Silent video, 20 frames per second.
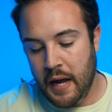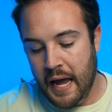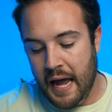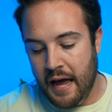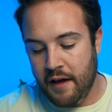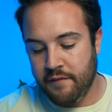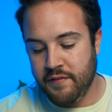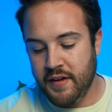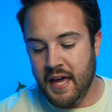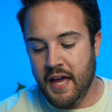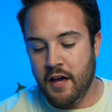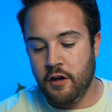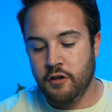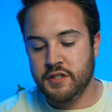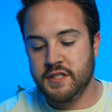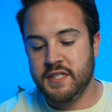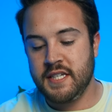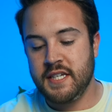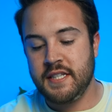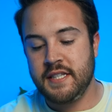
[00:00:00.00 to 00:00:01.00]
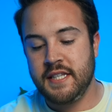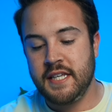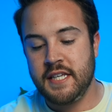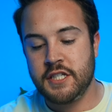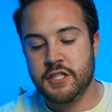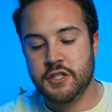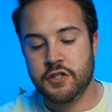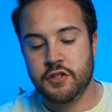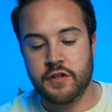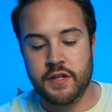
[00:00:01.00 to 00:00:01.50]
have LCD
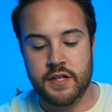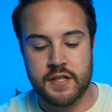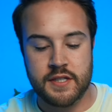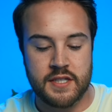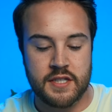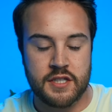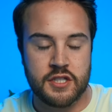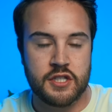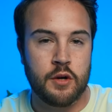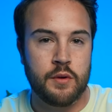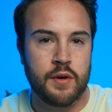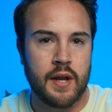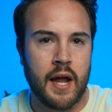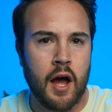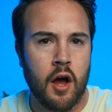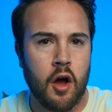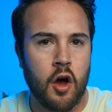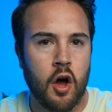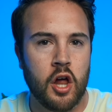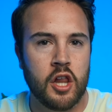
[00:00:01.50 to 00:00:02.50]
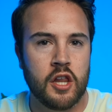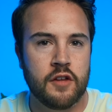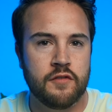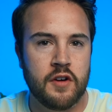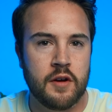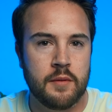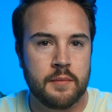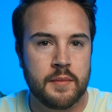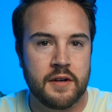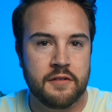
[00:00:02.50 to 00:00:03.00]
screens, and so not all of
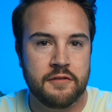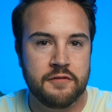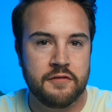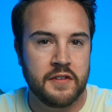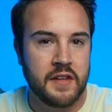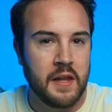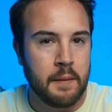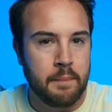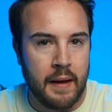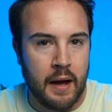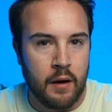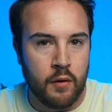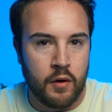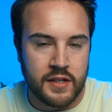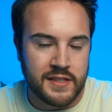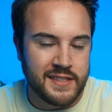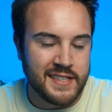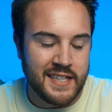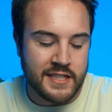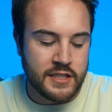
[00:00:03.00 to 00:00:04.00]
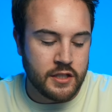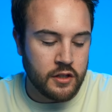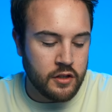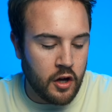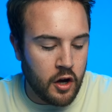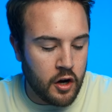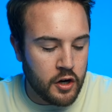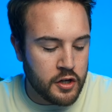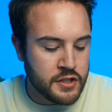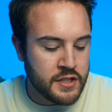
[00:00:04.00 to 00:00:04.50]
them flip out on
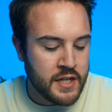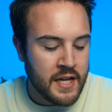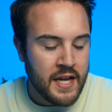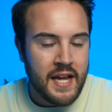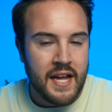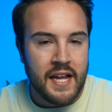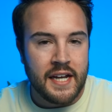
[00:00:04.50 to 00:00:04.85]
DSLRs.